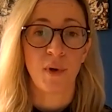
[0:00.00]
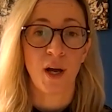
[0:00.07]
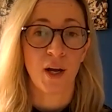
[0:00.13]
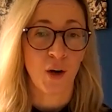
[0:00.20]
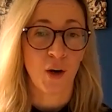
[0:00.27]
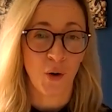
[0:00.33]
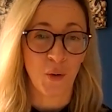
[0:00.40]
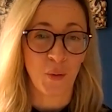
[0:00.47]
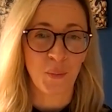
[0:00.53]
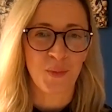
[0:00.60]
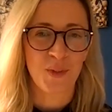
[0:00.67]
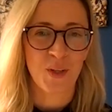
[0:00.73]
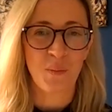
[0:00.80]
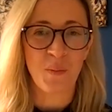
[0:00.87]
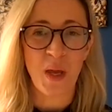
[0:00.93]
at home
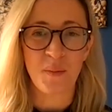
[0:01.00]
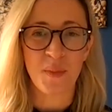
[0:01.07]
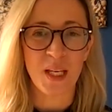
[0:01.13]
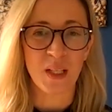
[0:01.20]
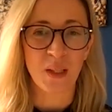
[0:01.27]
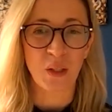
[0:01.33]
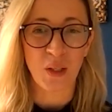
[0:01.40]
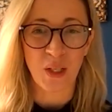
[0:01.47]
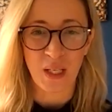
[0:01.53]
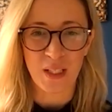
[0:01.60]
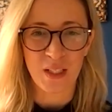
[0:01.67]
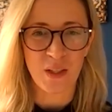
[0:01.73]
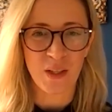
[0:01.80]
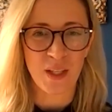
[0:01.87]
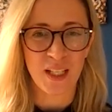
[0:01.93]
to maybe look
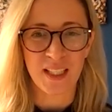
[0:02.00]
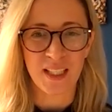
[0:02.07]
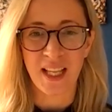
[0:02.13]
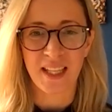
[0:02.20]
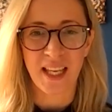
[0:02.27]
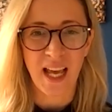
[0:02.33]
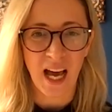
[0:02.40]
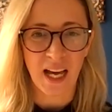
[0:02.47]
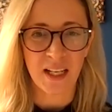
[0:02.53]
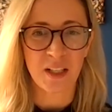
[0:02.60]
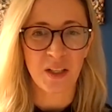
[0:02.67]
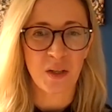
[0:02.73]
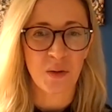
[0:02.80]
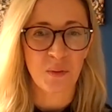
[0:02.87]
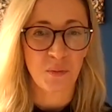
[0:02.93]
into things that they
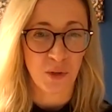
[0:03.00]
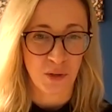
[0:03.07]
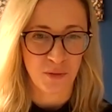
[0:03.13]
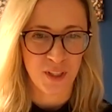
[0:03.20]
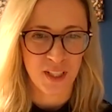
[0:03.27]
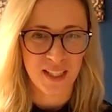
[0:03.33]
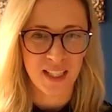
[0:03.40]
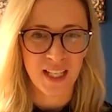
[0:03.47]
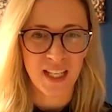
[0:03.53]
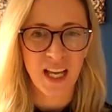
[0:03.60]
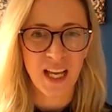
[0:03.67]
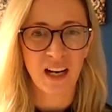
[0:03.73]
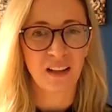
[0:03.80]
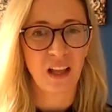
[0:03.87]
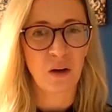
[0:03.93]
hadn't
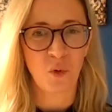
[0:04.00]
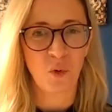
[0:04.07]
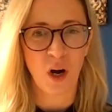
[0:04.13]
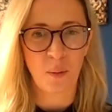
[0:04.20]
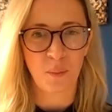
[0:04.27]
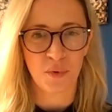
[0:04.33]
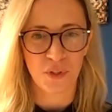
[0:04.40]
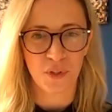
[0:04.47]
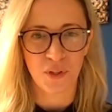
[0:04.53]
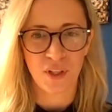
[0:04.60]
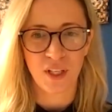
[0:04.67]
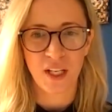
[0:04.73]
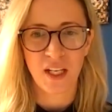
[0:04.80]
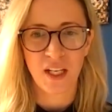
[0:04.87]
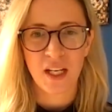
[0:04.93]
previously and a lot more
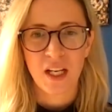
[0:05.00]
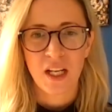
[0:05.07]
opportunity.